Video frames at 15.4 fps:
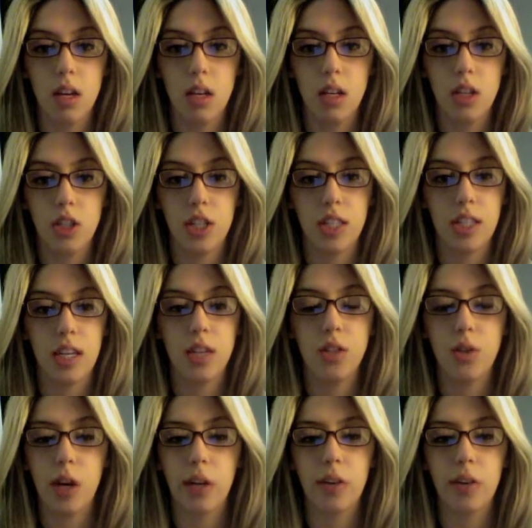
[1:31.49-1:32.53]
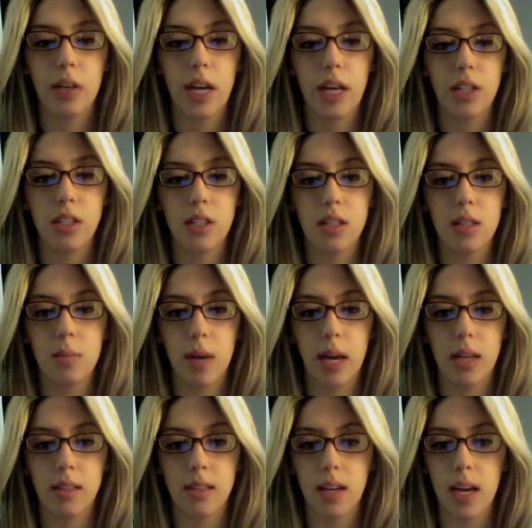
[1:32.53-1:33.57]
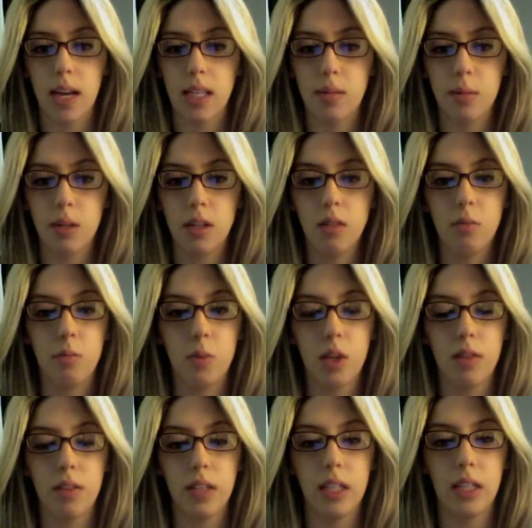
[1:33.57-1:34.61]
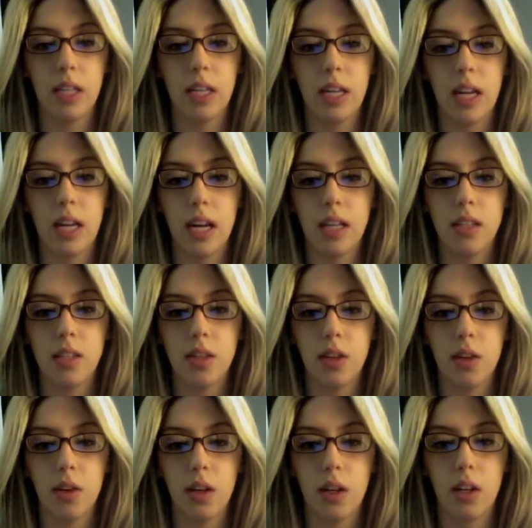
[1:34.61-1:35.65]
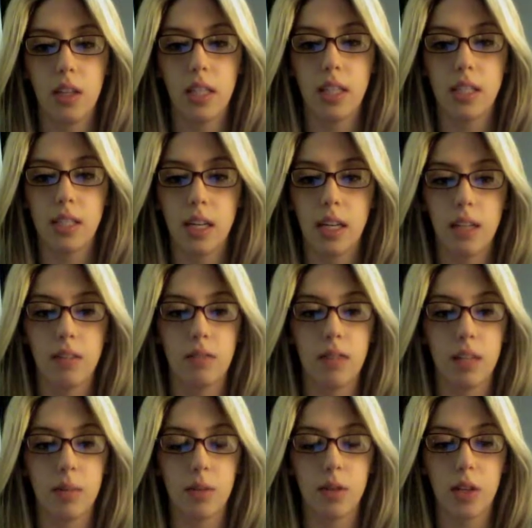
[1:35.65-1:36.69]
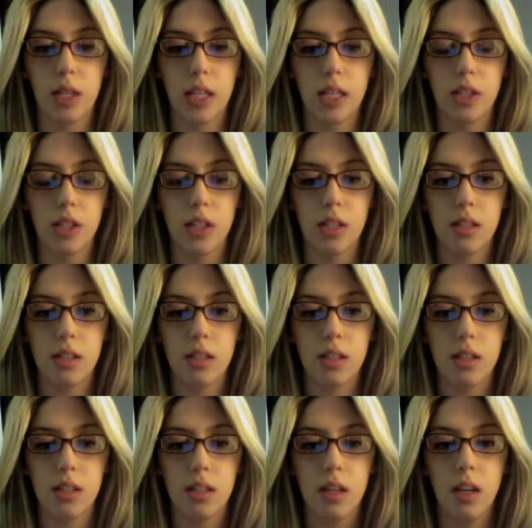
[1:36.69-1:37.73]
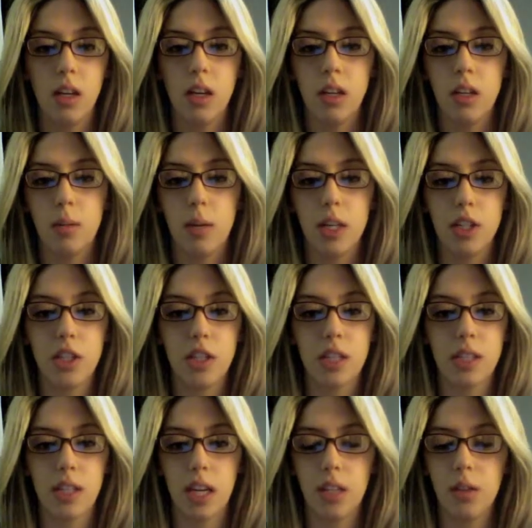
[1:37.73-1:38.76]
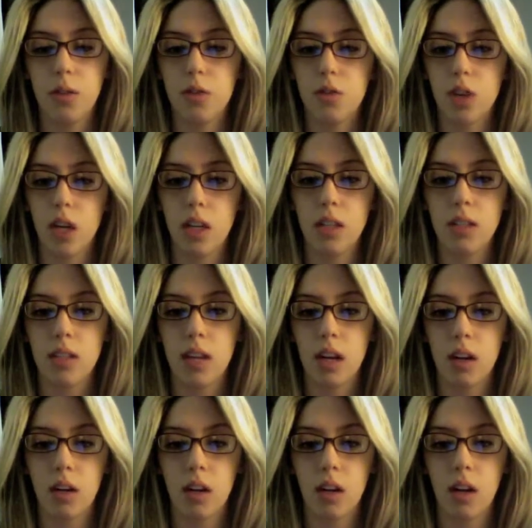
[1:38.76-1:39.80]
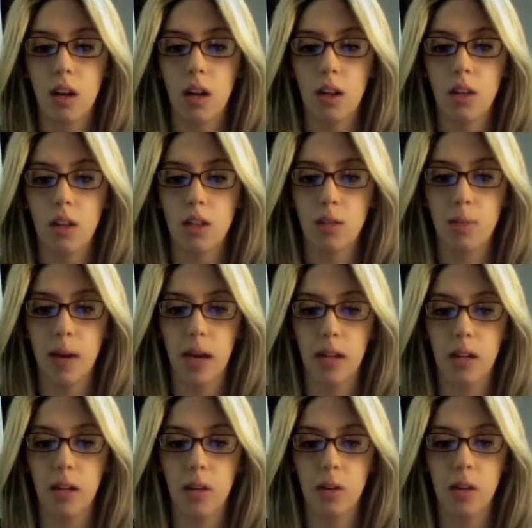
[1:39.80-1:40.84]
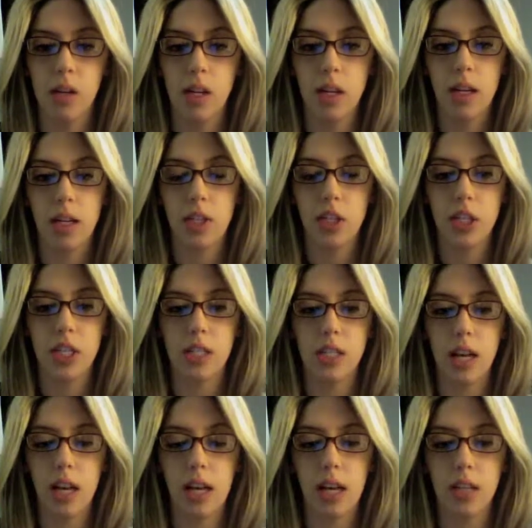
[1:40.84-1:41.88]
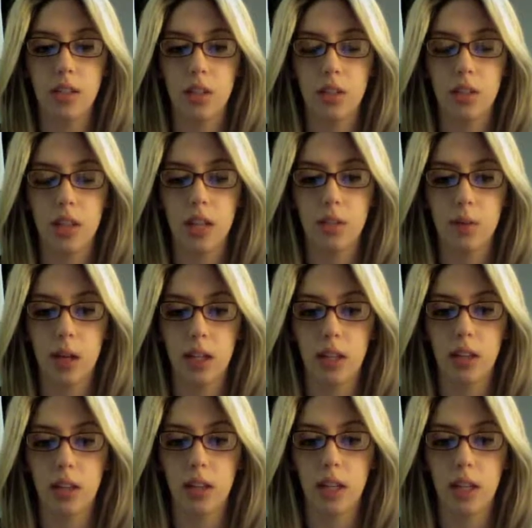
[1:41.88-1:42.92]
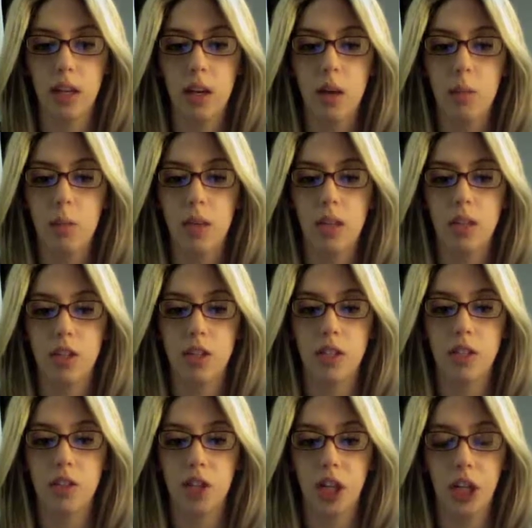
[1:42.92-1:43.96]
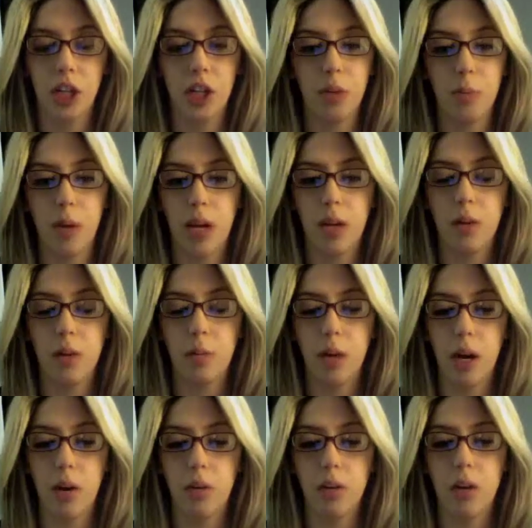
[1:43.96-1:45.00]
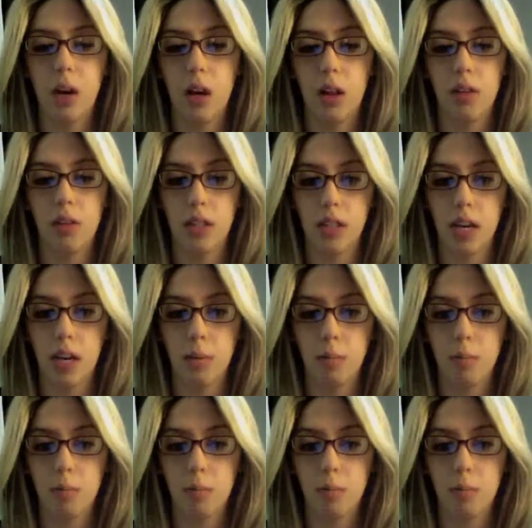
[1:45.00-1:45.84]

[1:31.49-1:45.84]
She has had drug reactions in the past to aspirin, morphine, and non-steroidal anti-inflammatory agents. The patient does not use drugs, alcohol, or tobacco, and she does not exercise regularly because she is chair or bed bound all of the time.